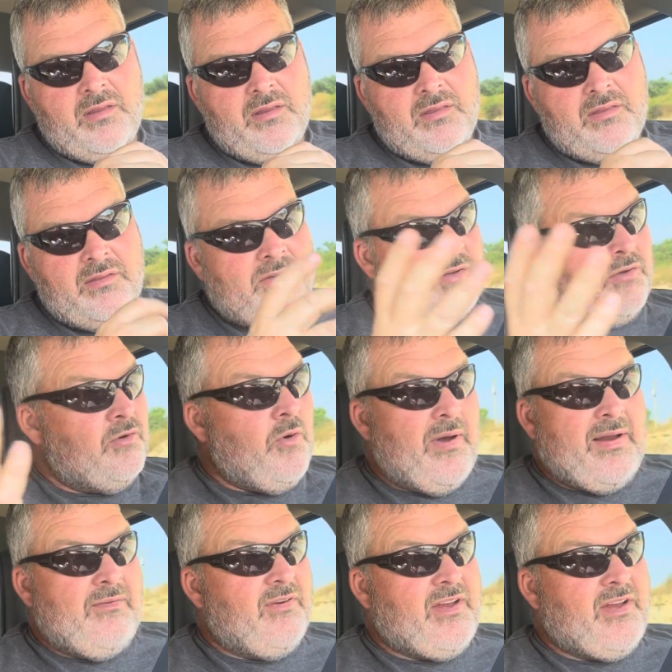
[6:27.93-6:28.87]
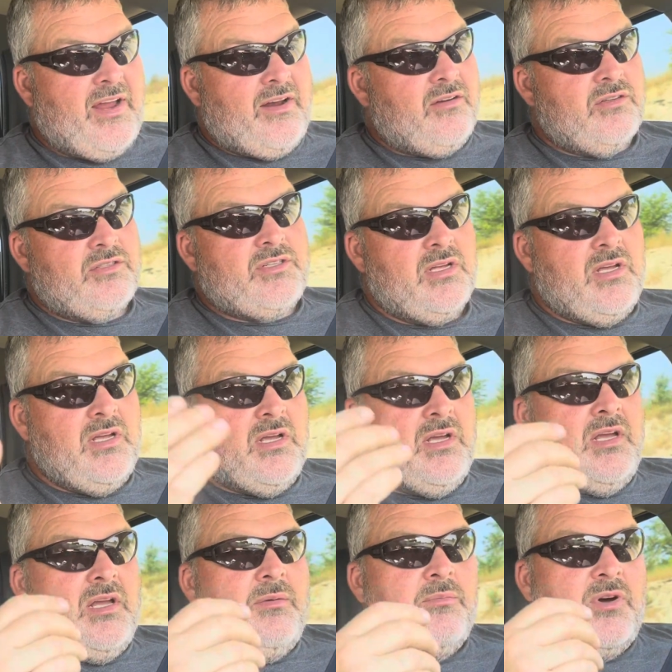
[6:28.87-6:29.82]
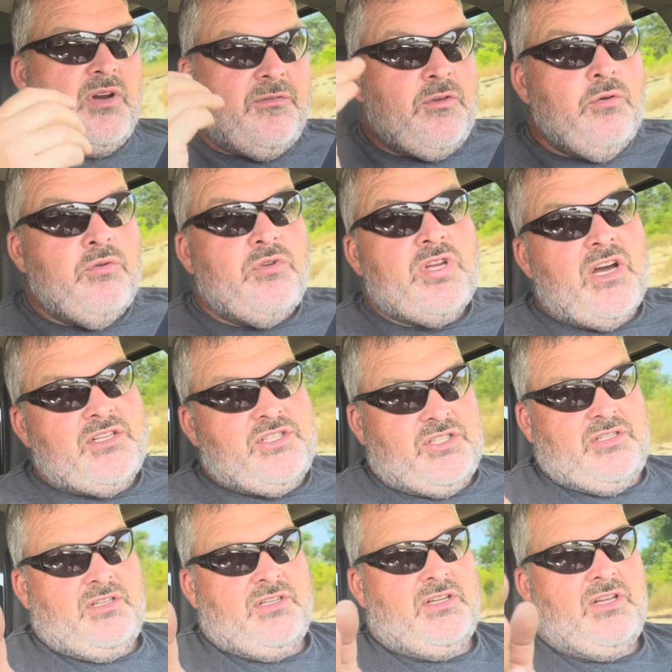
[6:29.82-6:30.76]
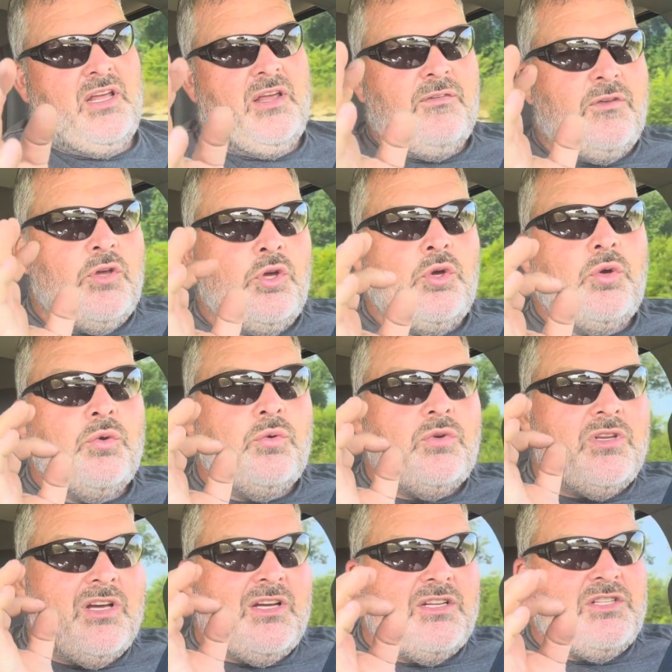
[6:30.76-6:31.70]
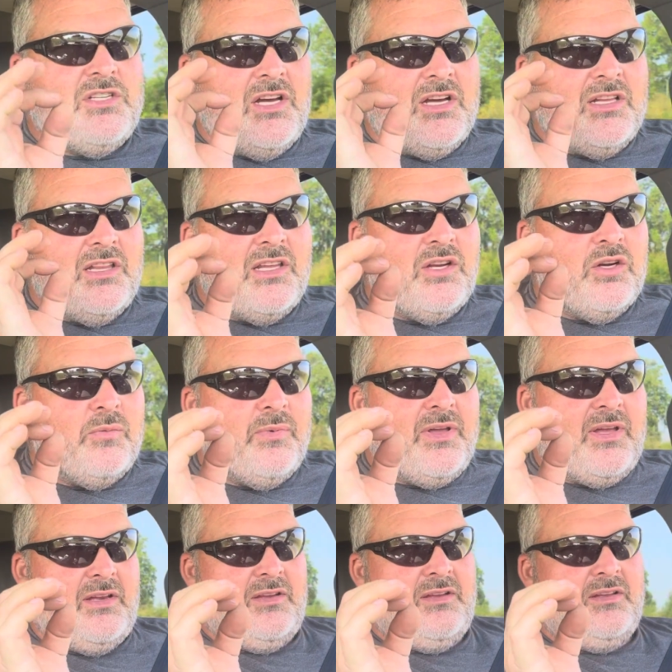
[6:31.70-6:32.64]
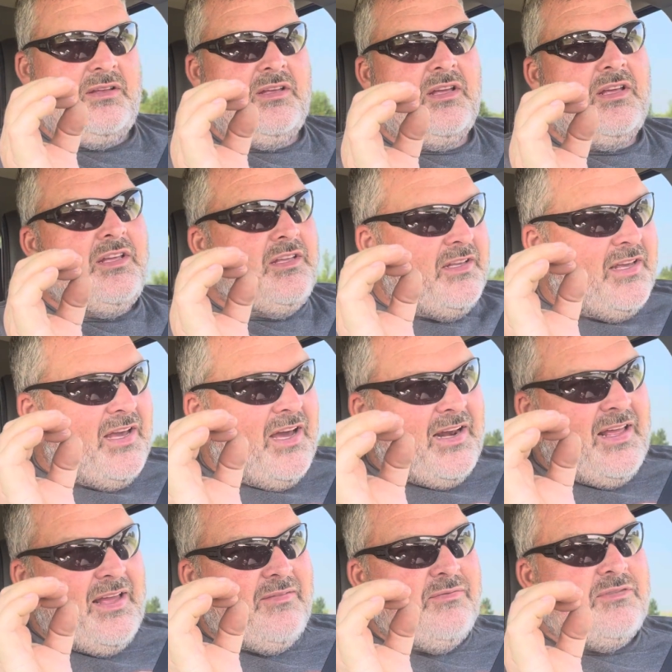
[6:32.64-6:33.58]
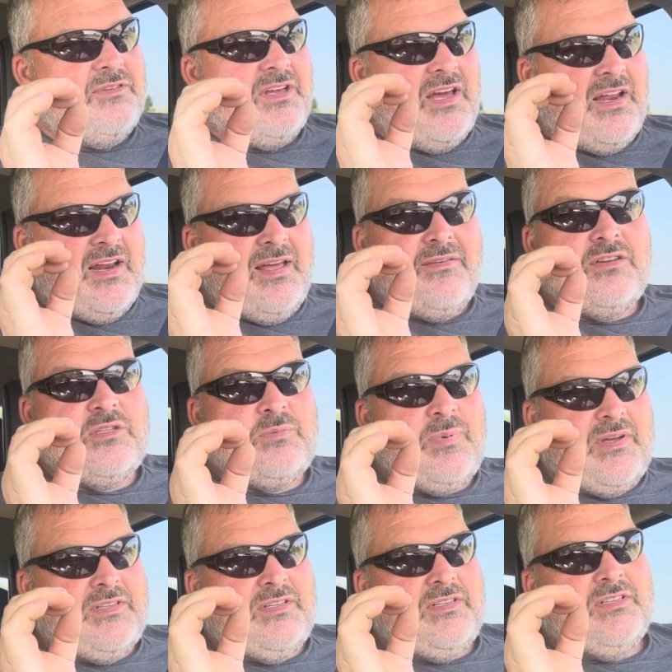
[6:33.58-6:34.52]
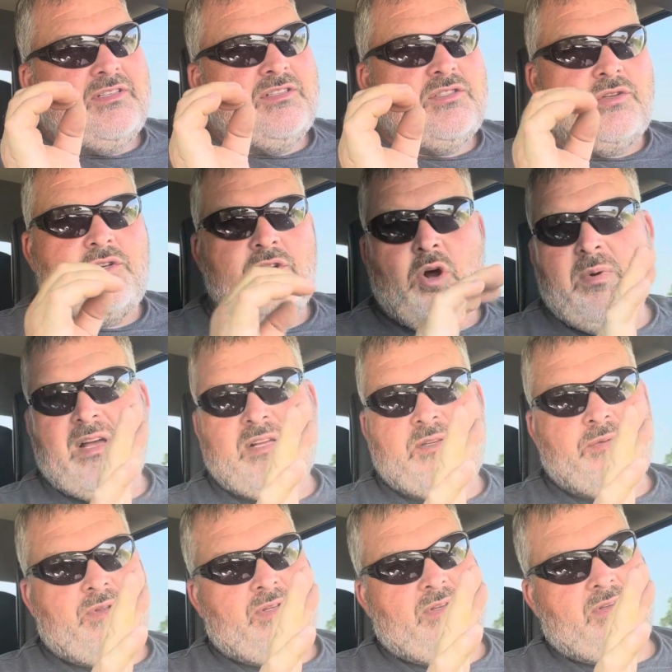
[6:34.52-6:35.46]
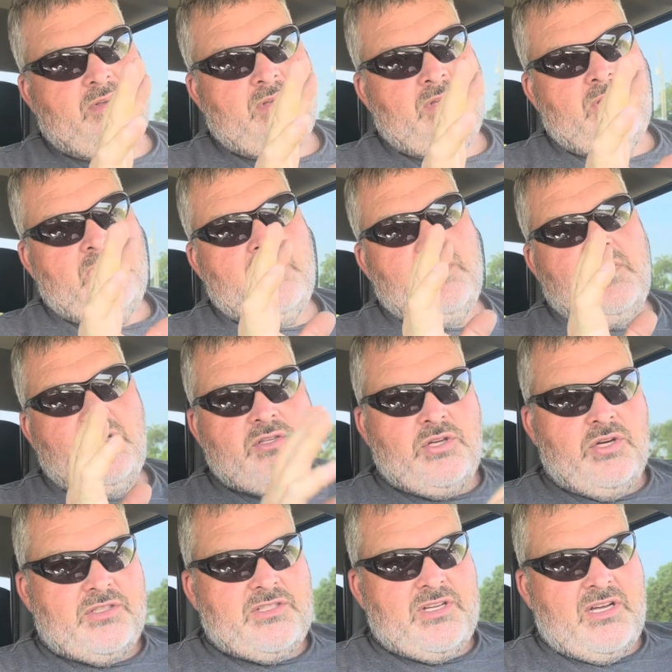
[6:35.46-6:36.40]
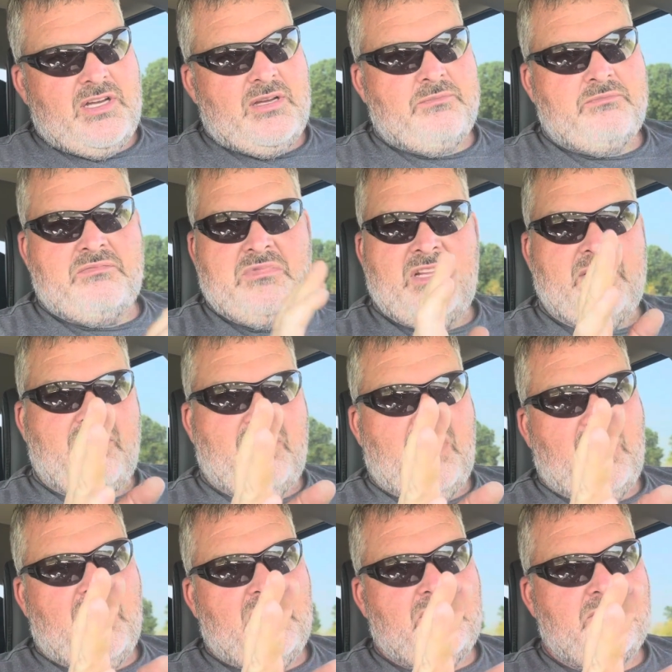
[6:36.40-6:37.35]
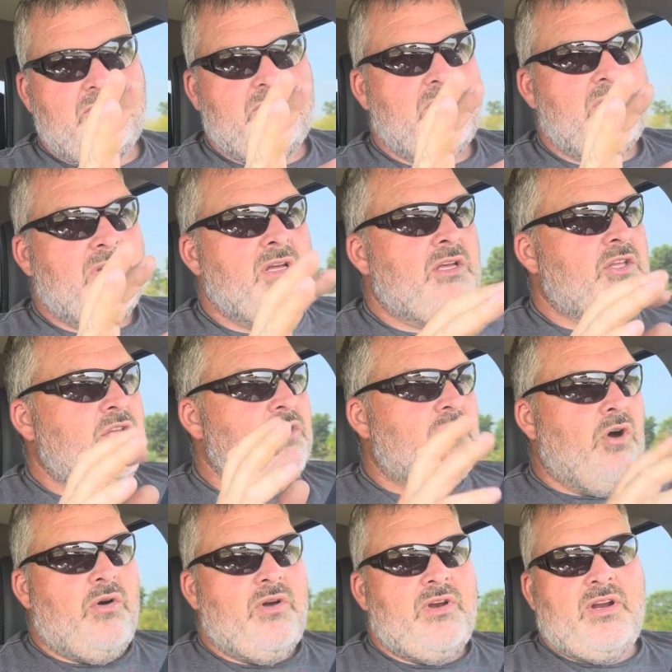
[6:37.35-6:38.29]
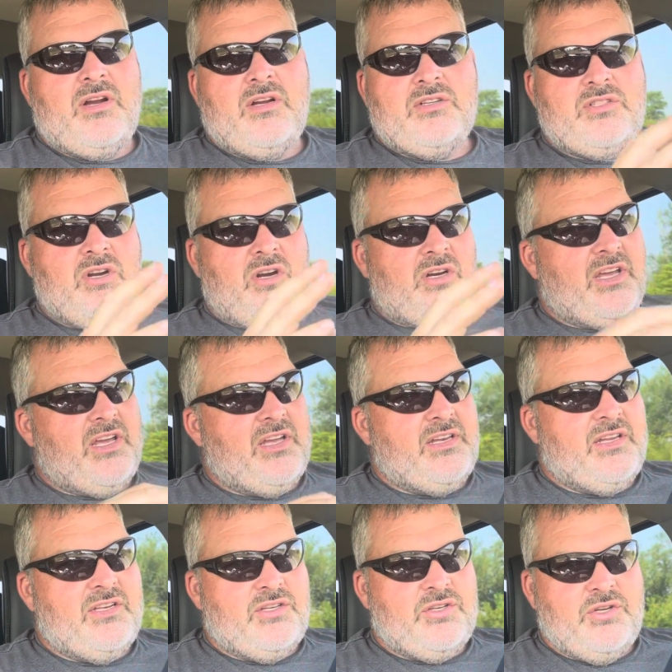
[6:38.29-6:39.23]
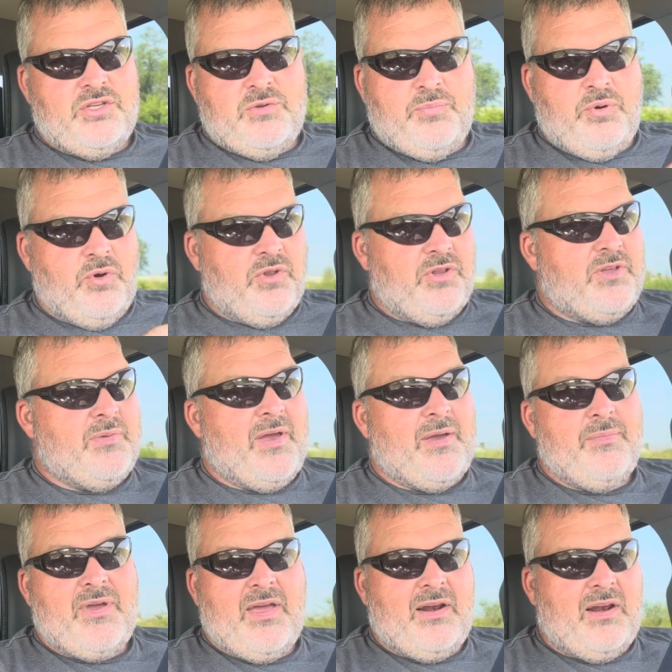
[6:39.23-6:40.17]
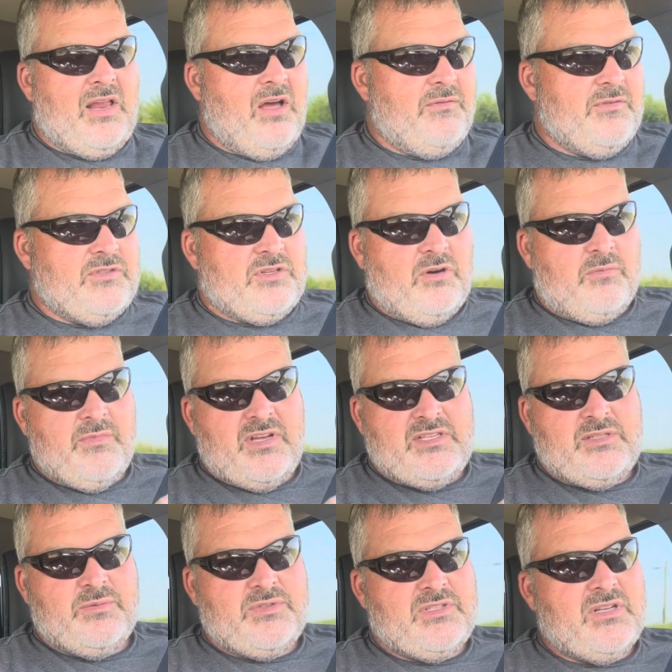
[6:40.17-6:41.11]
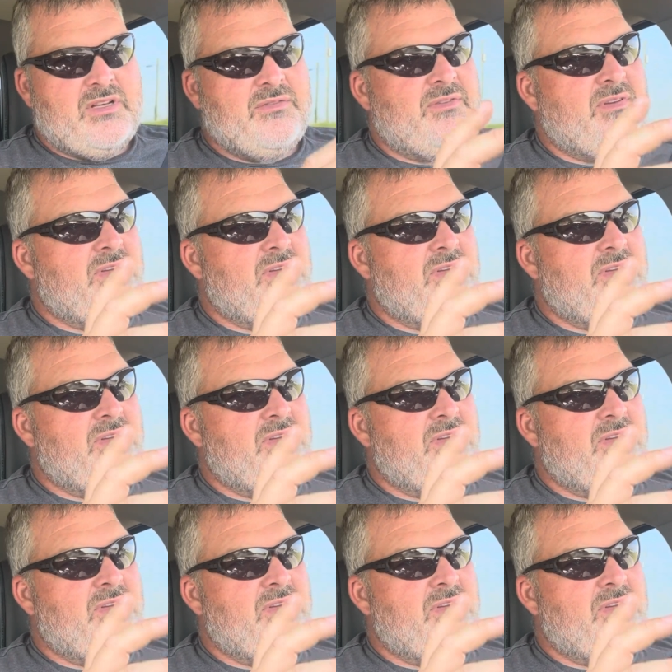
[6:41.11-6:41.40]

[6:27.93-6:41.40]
So nobody ever cares. But if you touch it a little bit, you gotta have it inspected. So you don't mess with it. It's hooked up. Leave it alone. You go in there and start getting into it. You pull the panel off and start messing with stuff.